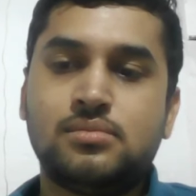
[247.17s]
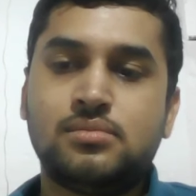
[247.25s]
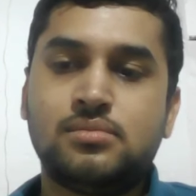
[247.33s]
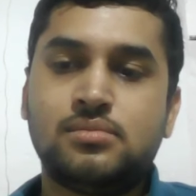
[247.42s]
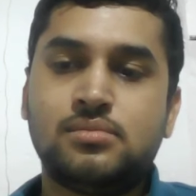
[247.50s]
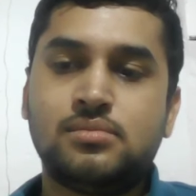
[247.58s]

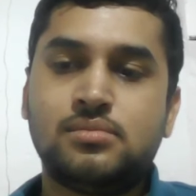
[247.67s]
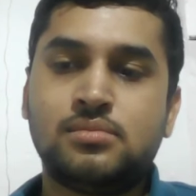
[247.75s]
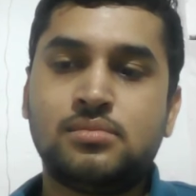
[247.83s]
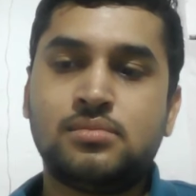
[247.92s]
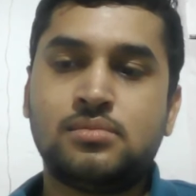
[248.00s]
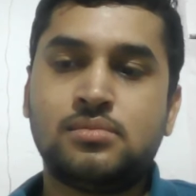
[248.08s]

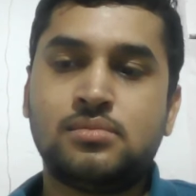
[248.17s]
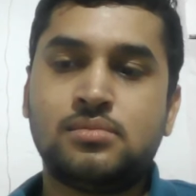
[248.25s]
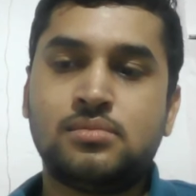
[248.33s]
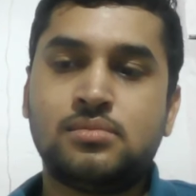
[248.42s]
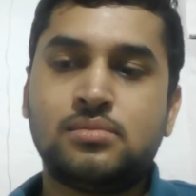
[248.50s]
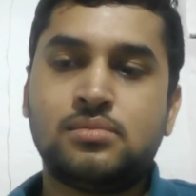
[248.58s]

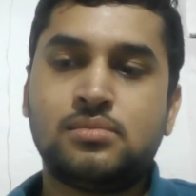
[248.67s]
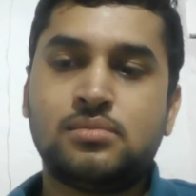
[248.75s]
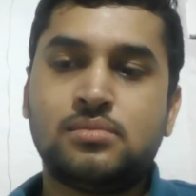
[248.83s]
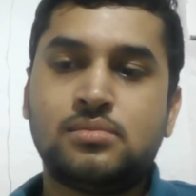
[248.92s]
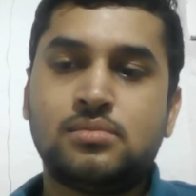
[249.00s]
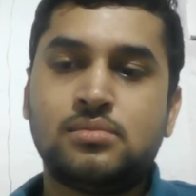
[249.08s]

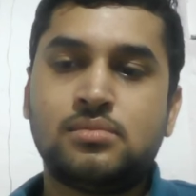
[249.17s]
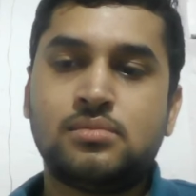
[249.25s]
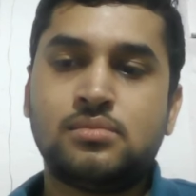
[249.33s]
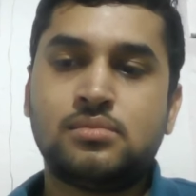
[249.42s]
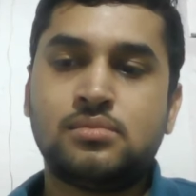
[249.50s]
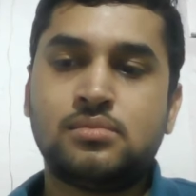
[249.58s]

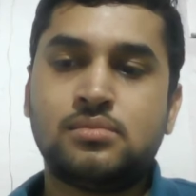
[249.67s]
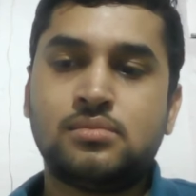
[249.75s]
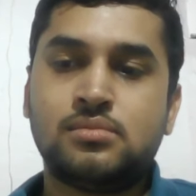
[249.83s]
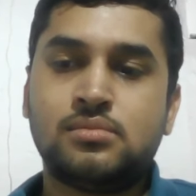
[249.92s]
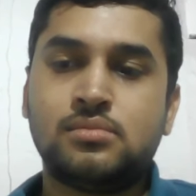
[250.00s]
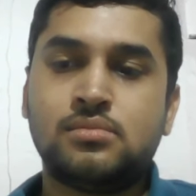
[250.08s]

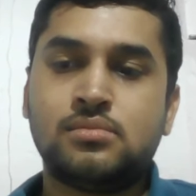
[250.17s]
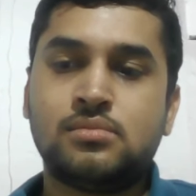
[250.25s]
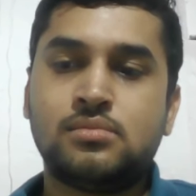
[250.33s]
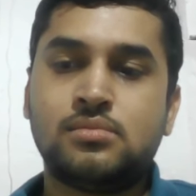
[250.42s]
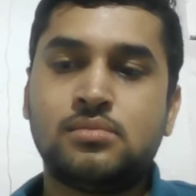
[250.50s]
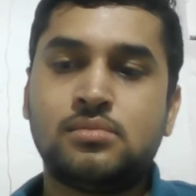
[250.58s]

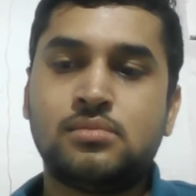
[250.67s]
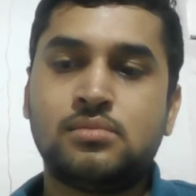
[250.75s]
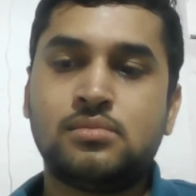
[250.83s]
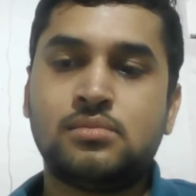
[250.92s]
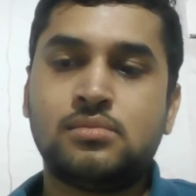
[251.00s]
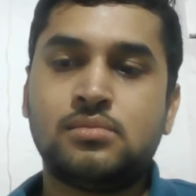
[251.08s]

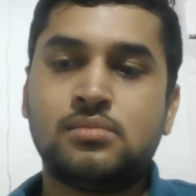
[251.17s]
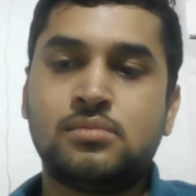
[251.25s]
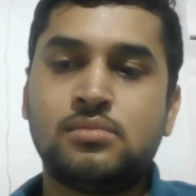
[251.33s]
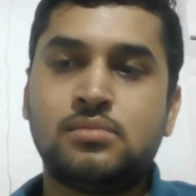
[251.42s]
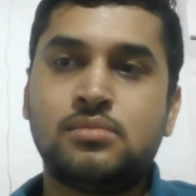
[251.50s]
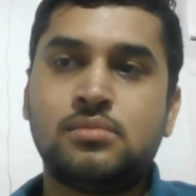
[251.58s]

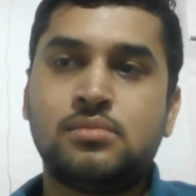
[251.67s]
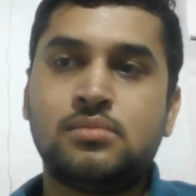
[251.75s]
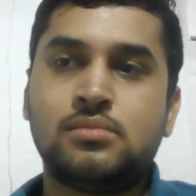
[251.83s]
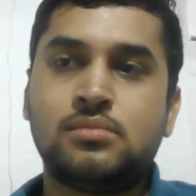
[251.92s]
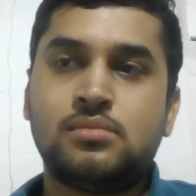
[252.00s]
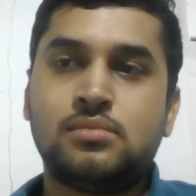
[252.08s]

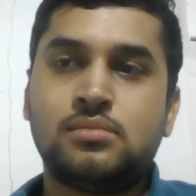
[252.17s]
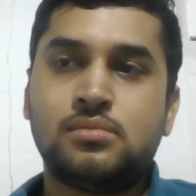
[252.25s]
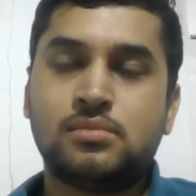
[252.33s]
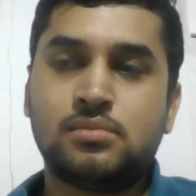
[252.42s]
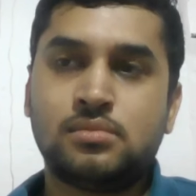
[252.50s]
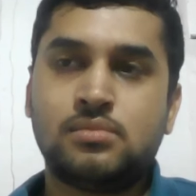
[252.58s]

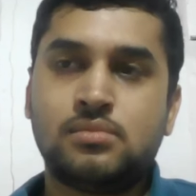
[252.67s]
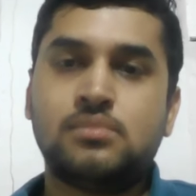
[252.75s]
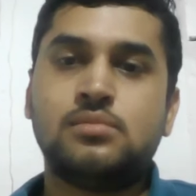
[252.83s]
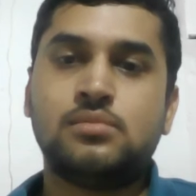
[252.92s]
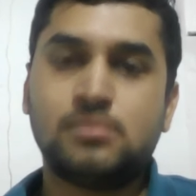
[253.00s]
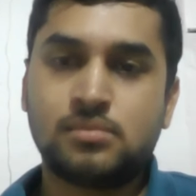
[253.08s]

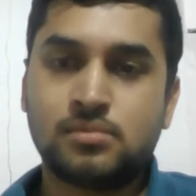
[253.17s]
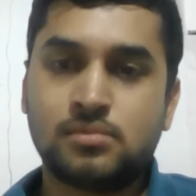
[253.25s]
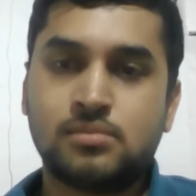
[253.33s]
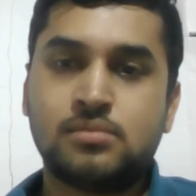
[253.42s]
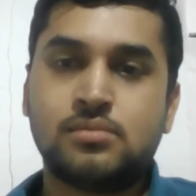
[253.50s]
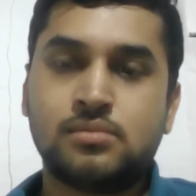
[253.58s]

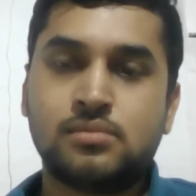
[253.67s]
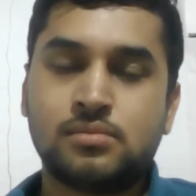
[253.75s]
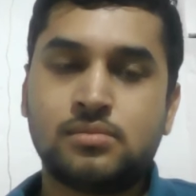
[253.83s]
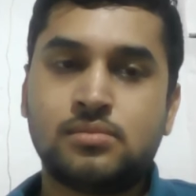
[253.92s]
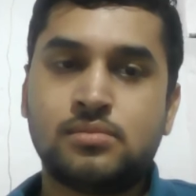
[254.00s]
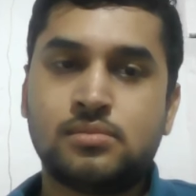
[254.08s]

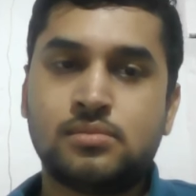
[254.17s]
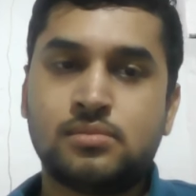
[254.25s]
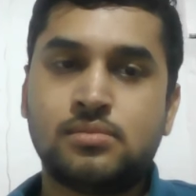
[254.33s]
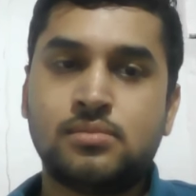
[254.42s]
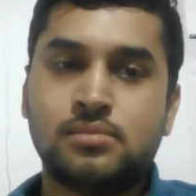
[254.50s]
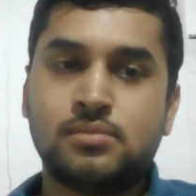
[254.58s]

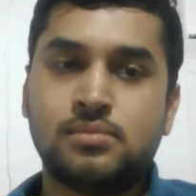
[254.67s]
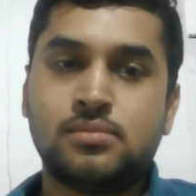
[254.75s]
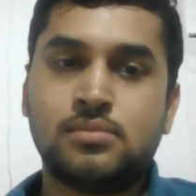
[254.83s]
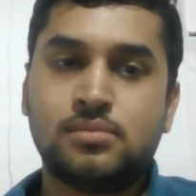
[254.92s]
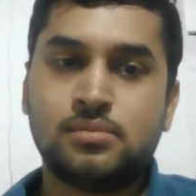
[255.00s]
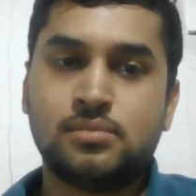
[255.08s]
No words are spoken by the person on screen.